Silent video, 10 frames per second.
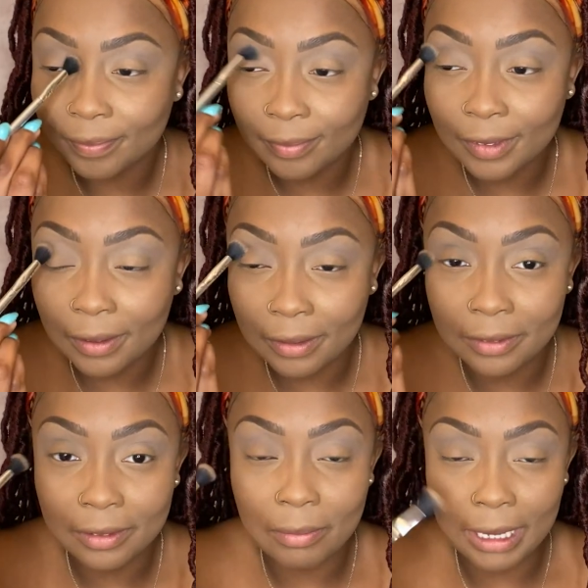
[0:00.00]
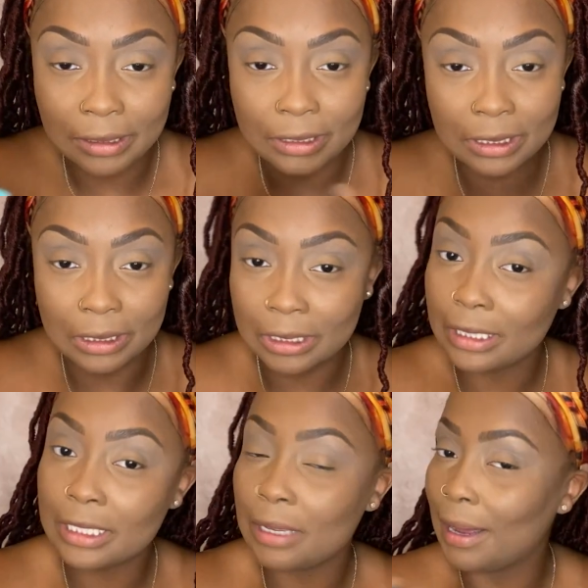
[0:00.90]
Okay, let's get back to
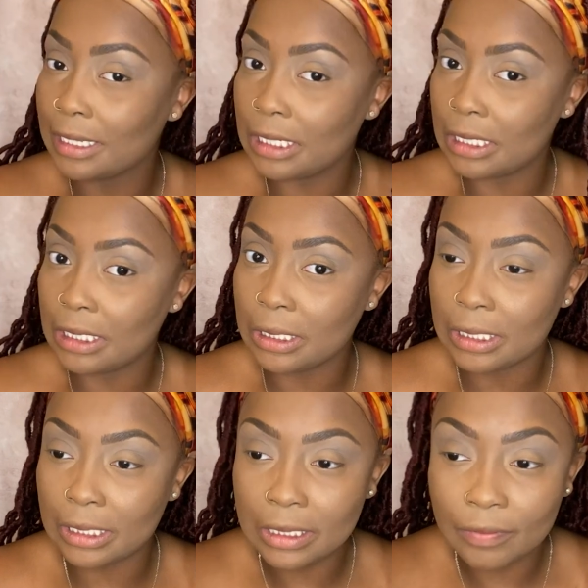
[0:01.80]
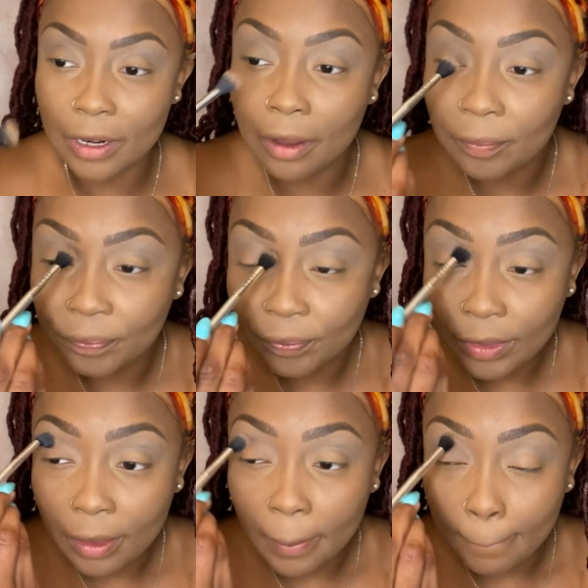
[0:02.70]
the seriousness of it all.
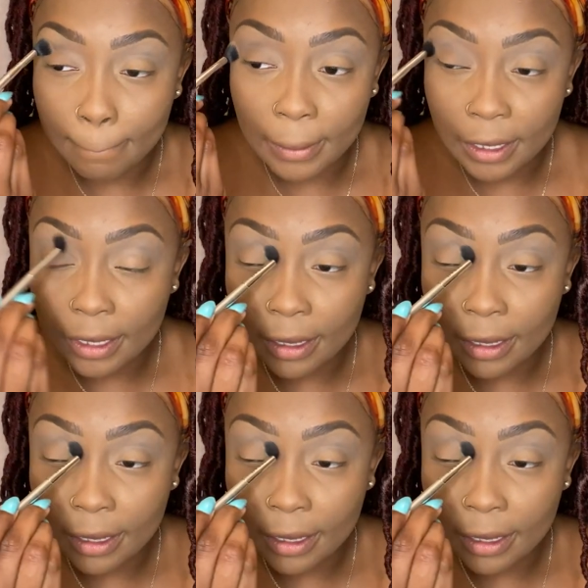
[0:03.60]
But